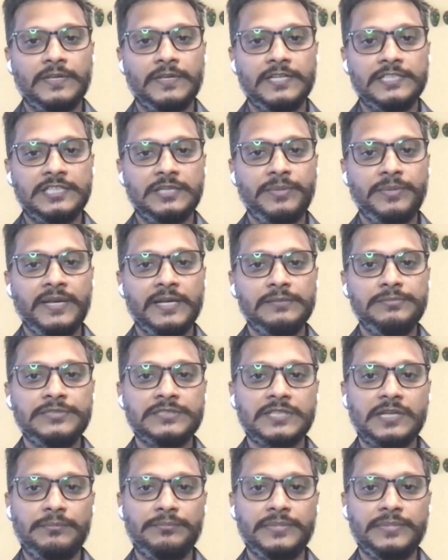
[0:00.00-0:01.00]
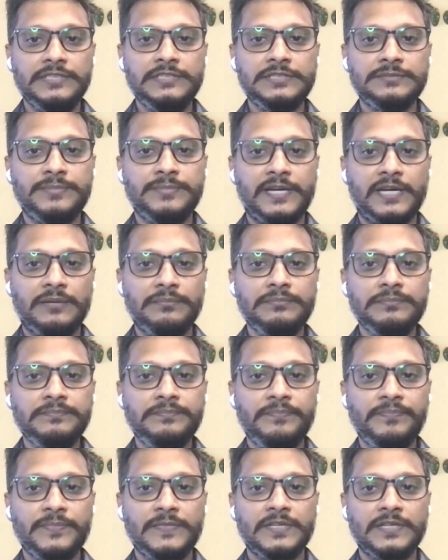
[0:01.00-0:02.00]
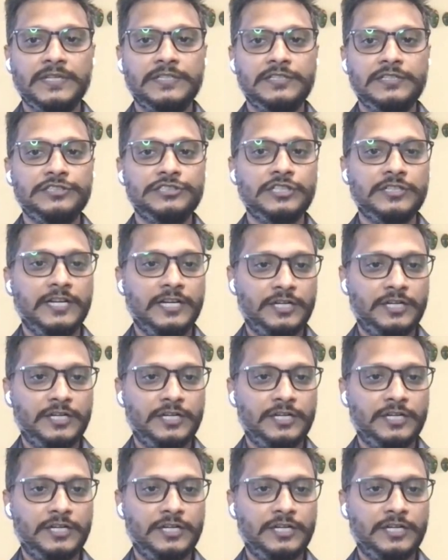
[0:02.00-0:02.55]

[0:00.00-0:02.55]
SAP helps companies become intelligent